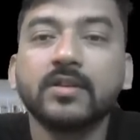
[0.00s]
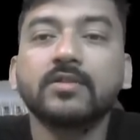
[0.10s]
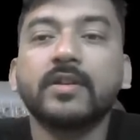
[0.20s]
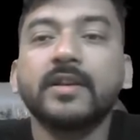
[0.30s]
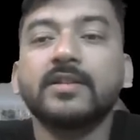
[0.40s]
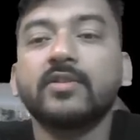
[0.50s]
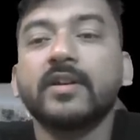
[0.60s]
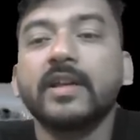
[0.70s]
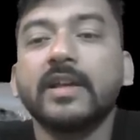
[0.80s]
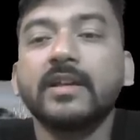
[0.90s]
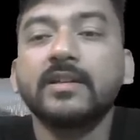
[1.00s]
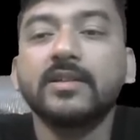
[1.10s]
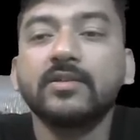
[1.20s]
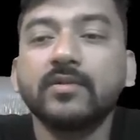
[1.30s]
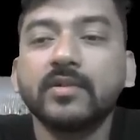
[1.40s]
So a0 and an is
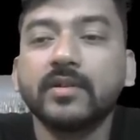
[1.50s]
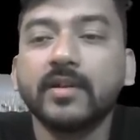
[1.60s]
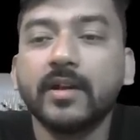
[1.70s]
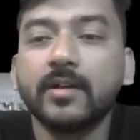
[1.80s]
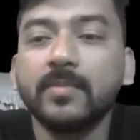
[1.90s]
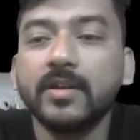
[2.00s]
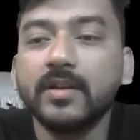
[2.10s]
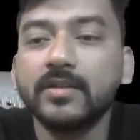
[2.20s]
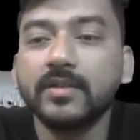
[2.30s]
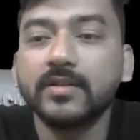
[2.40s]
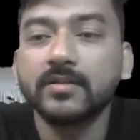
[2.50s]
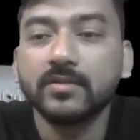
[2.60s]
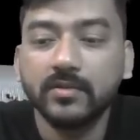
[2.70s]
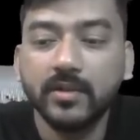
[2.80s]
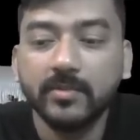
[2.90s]
0 and bn is this.
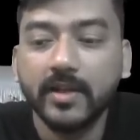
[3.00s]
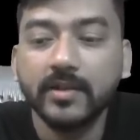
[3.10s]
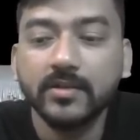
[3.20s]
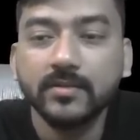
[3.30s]
So let me write.